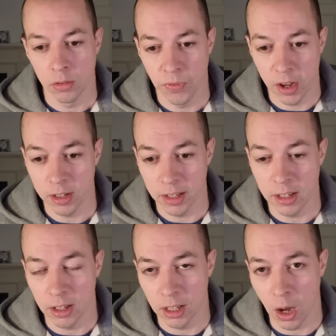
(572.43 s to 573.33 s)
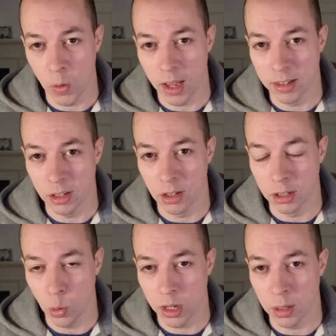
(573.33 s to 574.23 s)
Firstly, you're going to go into the
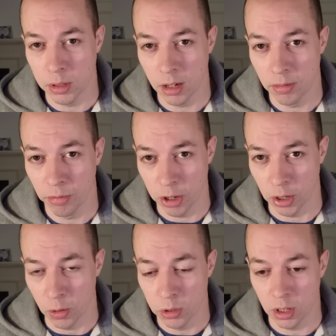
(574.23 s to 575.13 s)
20% threshold.